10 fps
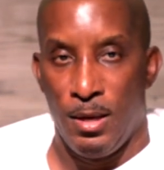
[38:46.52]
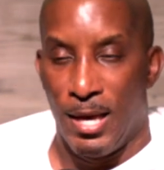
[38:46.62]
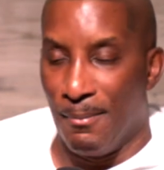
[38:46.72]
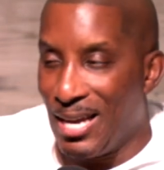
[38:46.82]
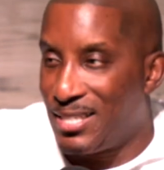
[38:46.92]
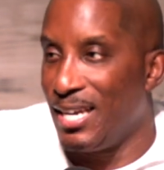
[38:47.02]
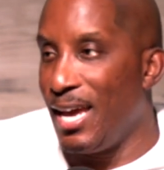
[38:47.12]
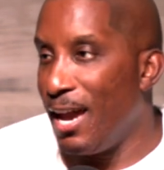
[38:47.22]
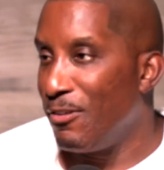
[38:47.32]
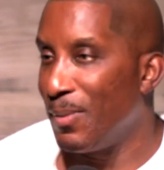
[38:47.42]
Am I saying that
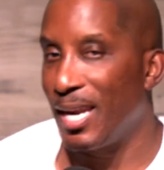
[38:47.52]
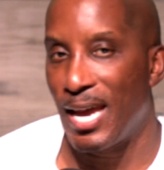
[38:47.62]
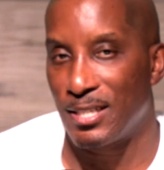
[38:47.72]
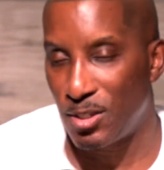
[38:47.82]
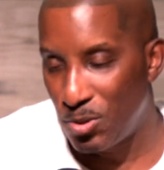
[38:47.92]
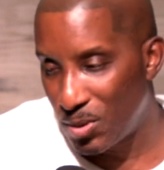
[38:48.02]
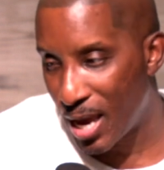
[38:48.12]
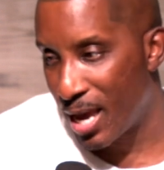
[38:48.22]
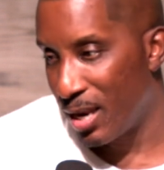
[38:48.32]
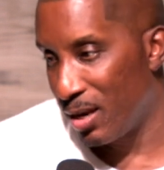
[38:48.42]
everybody has to do
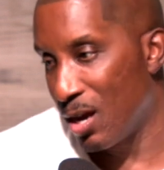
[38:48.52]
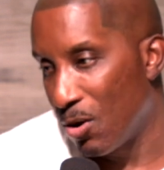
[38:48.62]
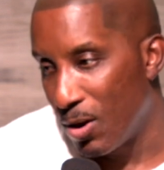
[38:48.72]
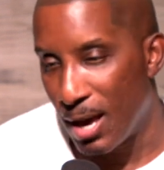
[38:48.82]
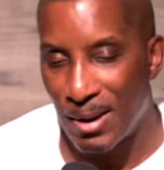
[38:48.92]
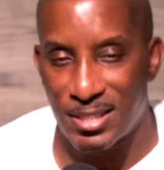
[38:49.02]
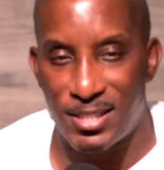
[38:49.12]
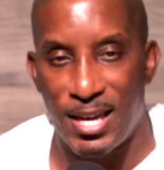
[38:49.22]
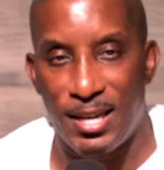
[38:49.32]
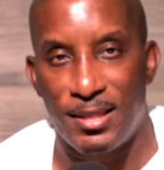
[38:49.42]
that? No. Am I
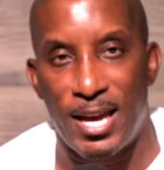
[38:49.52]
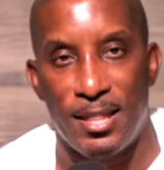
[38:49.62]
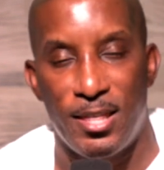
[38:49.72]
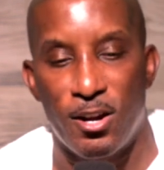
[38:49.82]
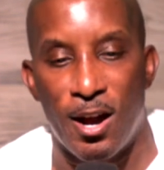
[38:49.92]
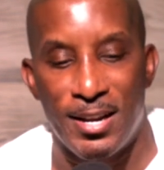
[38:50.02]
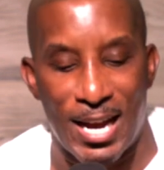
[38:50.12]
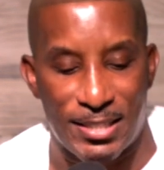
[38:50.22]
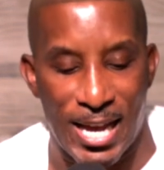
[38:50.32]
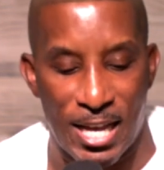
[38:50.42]
saying that there are
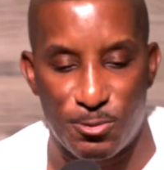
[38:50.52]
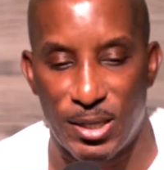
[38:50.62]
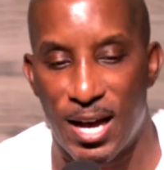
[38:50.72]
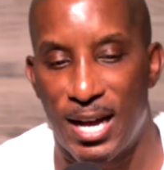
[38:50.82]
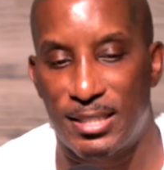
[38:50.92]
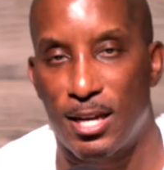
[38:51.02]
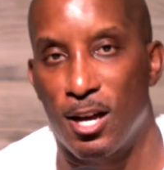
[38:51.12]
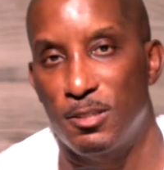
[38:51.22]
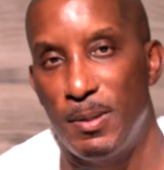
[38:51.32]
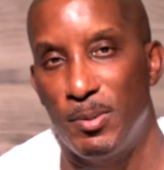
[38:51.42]
not times when God
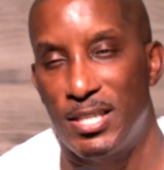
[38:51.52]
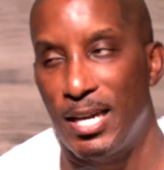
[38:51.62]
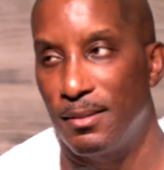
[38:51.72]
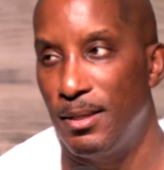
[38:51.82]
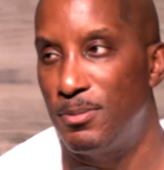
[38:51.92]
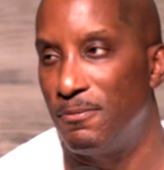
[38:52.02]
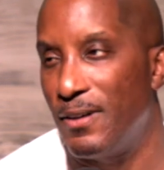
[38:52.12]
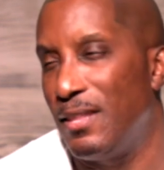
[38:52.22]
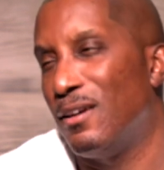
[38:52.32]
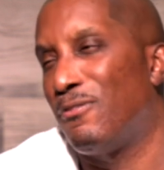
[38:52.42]
calls people to take leaps of
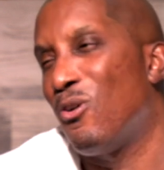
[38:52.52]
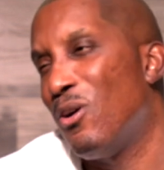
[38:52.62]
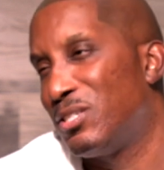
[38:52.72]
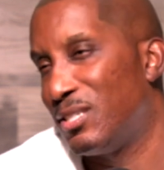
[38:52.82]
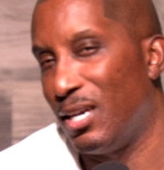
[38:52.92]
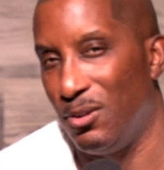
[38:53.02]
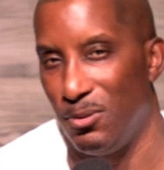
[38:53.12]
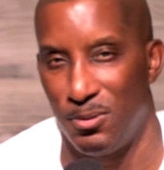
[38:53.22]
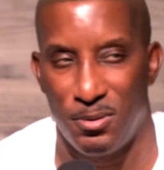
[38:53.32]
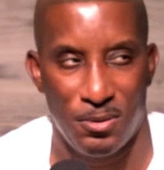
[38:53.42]
faith? Of course they do.
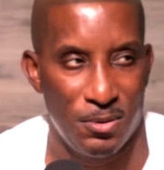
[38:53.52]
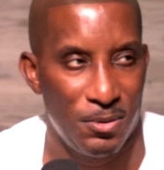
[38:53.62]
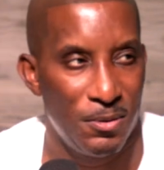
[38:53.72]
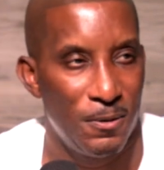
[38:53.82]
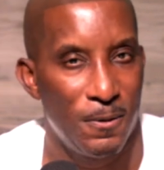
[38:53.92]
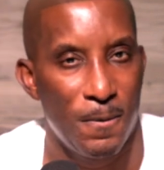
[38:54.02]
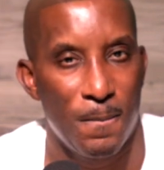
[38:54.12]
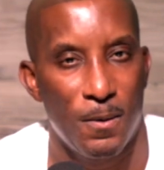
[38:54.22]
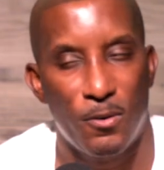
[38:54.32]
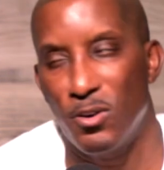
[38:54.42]

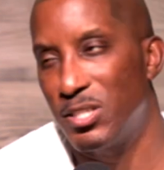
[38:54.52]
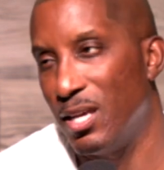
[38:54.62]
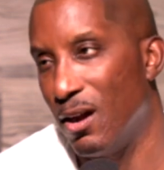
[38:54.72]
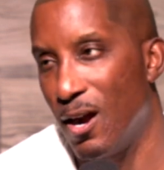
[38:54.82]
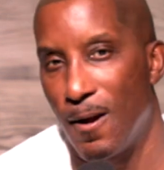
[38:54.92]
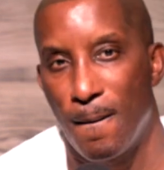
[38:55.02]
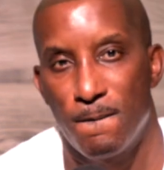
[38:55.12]
Of course they are.